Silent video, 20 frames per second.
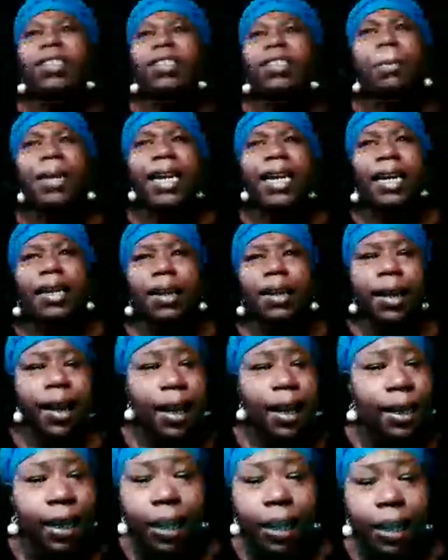So be it.
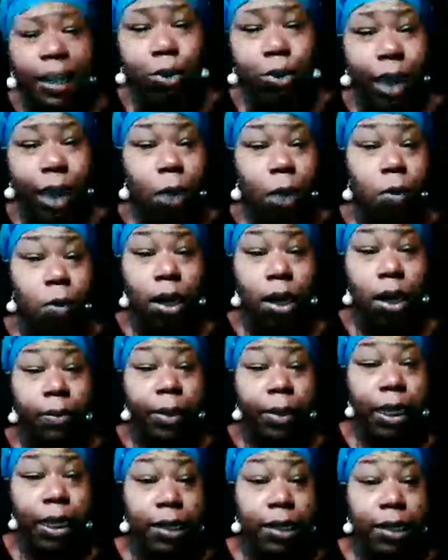Unless you got one
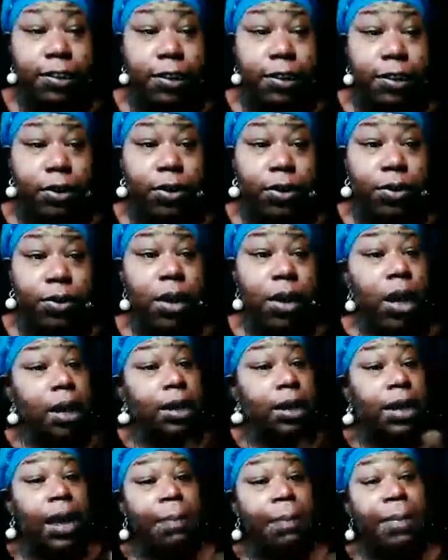of them in your circle.
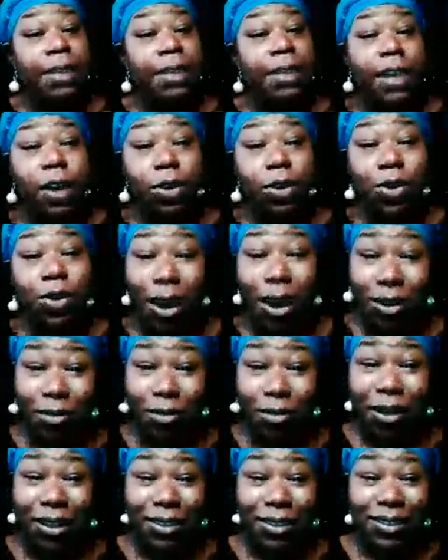Let me tell you how
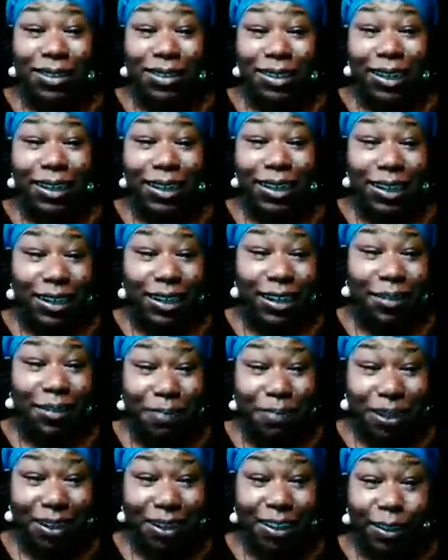them niggas sneak in a
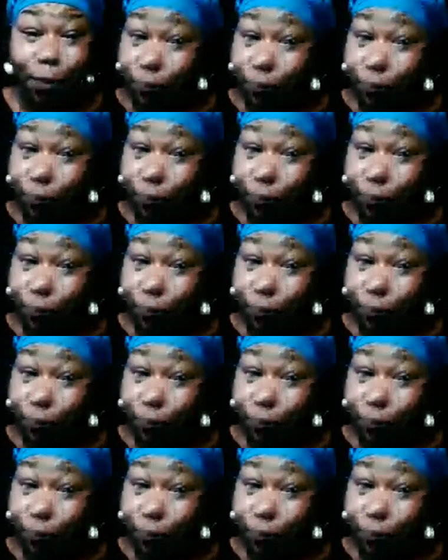minute.